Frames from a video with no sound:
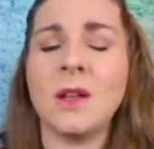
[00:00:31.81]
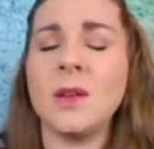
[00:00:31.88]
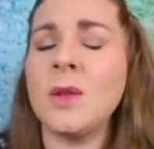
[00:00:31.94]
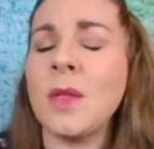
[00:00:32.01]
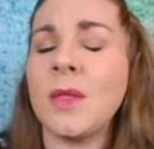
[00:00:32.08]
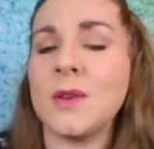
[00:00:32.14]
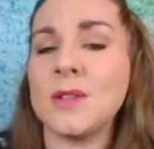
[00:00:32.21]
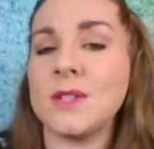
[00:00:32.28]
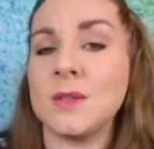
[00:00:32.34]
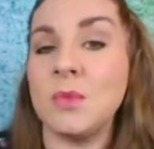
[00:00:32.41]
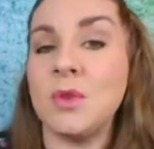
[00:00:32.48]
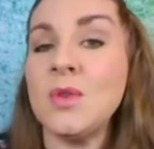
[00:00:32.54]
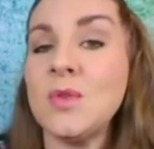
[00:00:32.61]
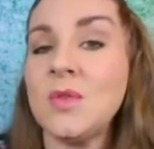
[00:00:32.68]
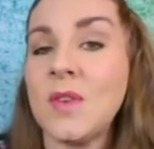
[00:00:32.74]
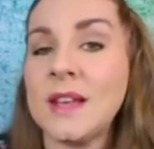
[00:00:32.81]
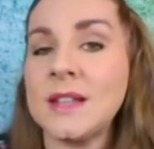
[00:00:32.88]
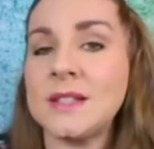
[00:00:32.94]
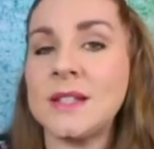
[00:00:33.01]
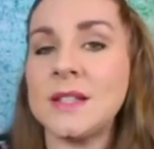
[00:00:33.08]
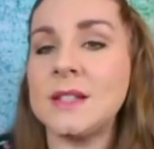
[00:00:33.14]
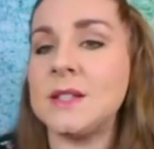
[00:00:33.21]
I know that there are some new
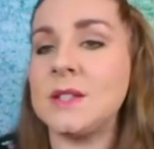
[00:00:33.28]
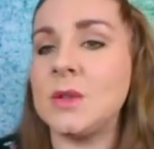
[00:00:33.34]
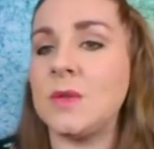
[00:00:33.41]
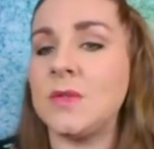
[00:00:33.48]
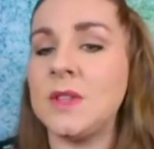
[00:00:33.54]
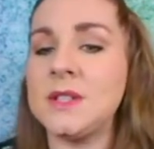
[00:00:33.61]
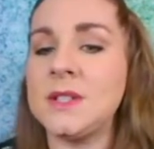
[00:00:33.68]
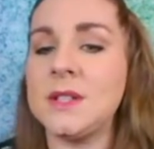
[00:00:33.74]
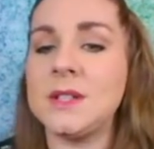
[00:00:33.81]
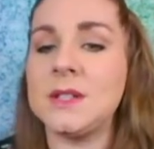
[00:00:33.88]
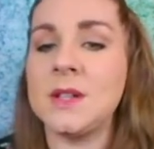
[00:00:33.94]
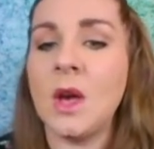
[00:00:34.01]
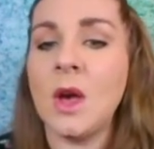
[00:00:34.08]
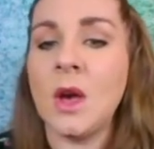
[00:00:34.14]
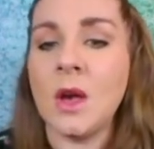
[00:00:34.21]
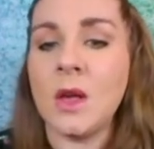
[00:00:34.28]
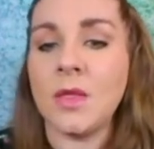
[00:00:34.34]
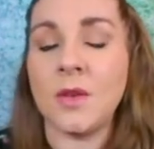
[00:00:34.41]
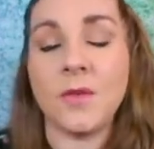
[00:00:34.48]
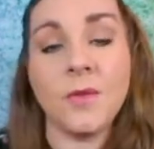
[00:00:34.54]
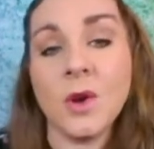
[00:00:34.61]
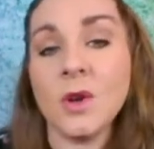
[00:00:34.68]
faces, so if this is
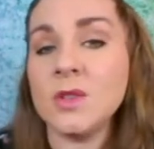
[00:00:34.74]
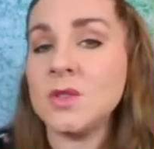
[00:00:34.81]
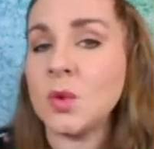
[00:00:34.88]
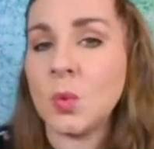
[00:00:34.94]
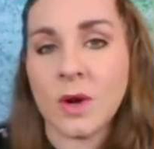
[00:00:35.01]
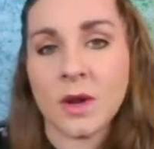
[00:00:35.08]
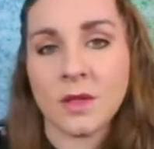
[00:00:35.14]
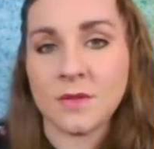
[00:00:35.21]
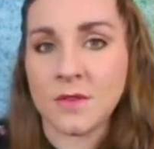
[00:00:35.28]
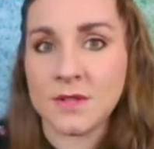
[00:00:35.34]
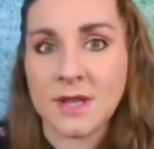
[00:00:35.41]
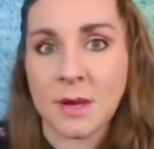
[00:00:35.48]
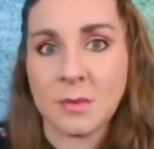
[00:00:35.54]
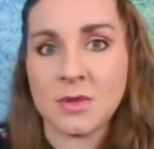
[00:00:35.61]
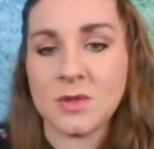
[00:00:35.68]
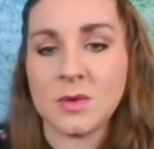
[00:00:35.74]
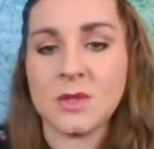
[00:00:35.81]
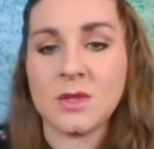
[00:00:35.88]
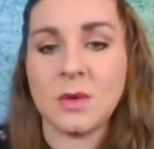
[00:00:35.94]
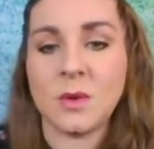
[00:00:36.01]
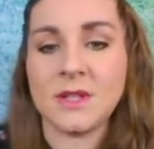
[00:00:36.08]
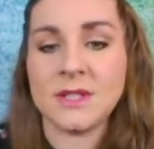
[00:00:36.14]
the first or one of the first episodes
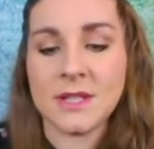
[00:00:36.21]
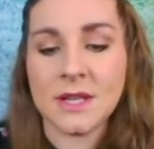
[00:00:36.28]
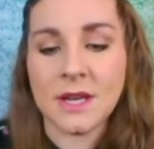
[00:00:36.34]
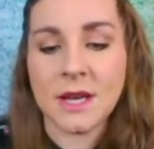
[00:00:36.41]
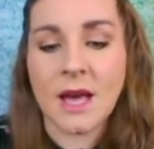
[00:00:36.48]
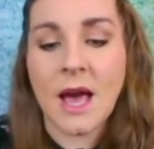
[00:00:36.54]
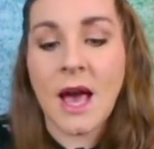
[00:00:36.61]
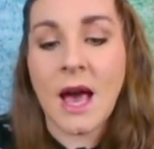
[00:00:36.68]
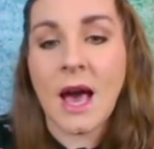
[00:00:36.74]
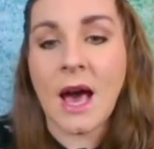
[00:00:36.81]
that you are seeing,